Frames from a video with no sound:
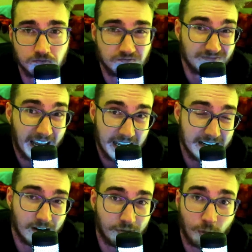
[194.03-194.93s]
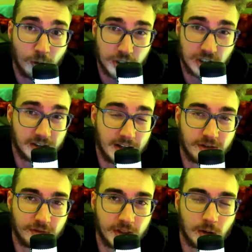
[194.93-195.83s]
And unfortunately, they're
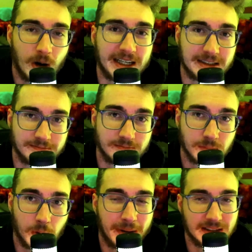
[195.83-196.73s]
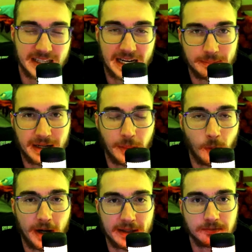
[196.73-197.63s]
they're right about that, by the
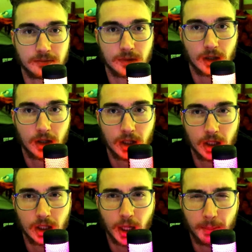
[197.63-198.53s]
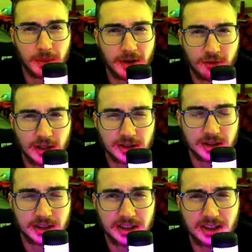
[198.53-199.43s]
way. But my friends,
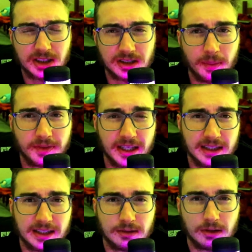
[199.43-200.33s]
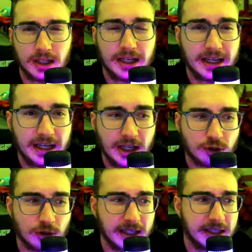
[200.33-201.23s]
this is something that is
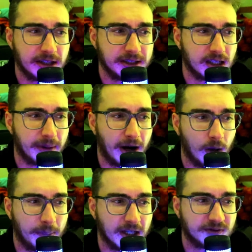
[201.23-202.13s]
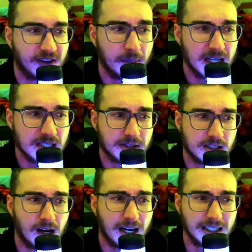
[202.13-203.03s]
really near and dear to my heart because feminism is
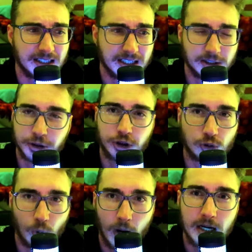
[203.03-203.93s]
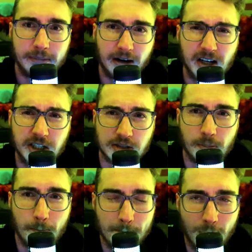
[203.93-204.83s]
not destroyed marriage, it's
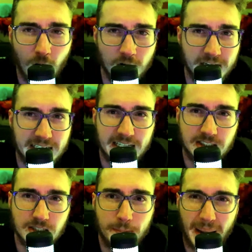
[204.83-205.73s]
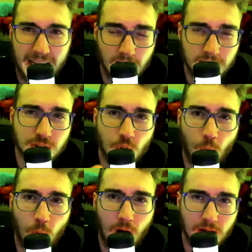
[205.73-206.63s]
marred it, it's impaired its
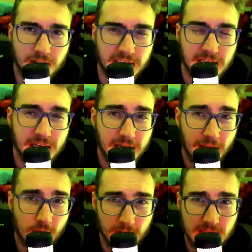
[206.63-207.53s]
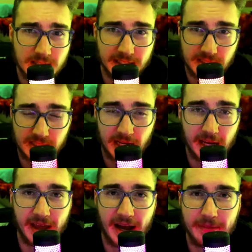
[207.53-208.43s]
quality. And the reason I say
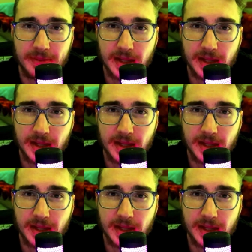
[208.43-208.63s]
that